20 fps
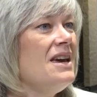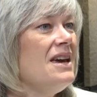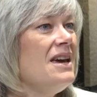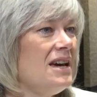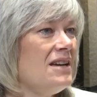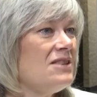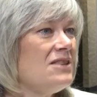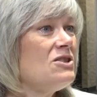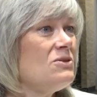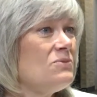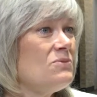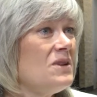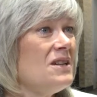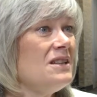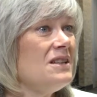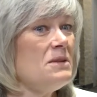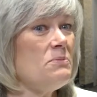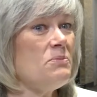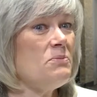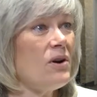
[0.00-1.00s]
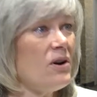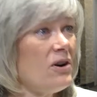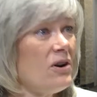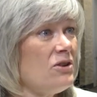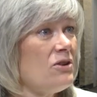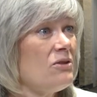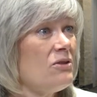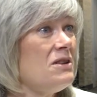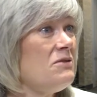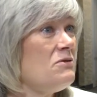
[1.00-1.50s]
and to really
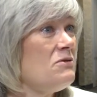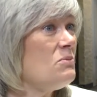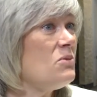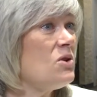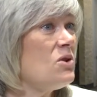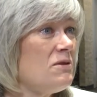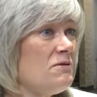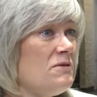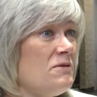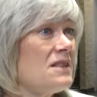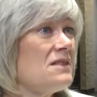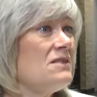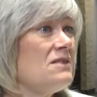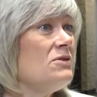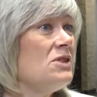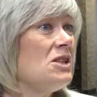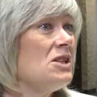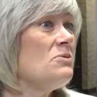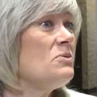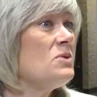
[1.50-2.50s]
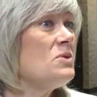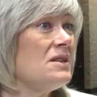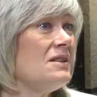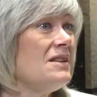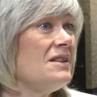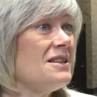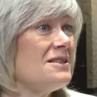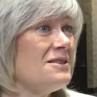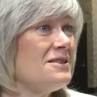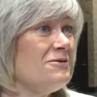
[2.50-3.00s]
partner even more effectively with the
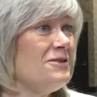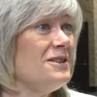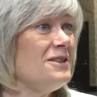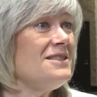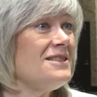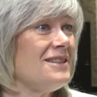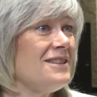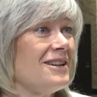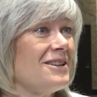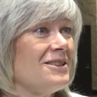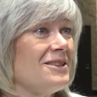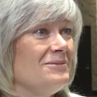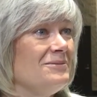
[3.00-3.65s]
likes of fintech.